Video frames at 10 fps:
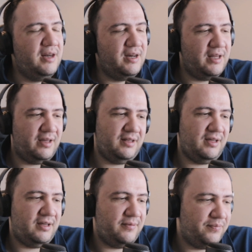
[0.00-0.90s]
And
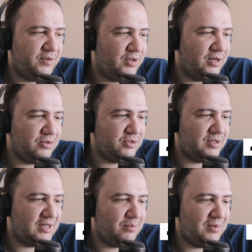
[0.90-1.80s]
then you can also
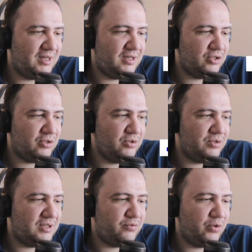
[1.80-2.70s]
send me an
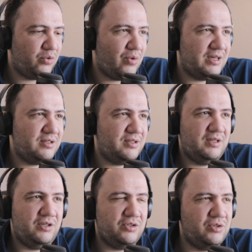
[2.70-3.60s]
exclusive request, an
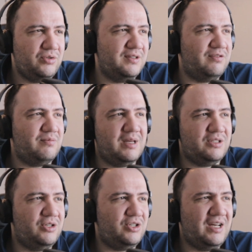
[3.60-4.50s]
exclusive
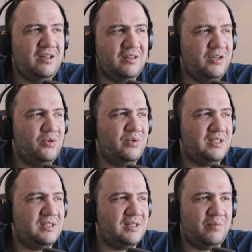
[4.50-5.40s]
message. Anything you want to
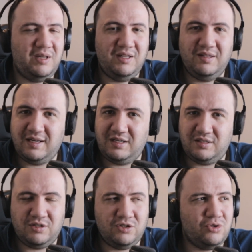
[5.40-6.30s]
send me that is
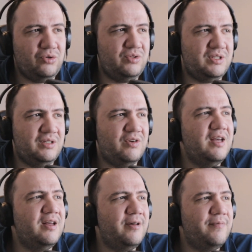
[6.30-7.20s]
exclusive,
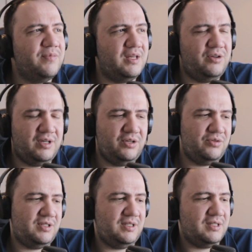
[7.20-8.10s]
then you can
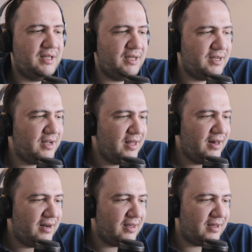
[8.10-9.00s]
use this link.
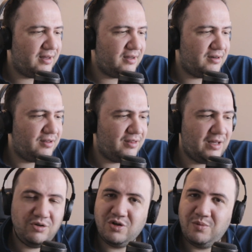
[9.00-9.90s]
And thank you
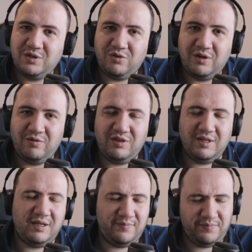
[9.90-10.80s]
so much for
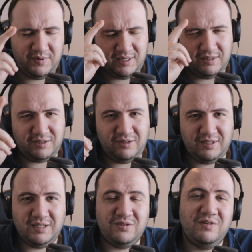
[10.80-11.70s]
everything. I'll see you in the
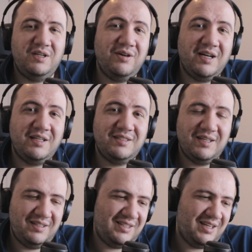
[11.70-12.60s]
next video, guys.
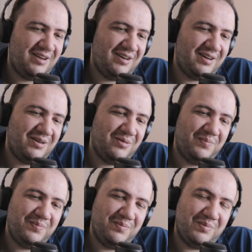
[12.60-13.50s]
Take care now.
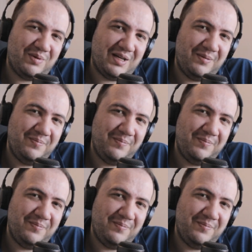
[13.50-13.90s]
Bye-bye.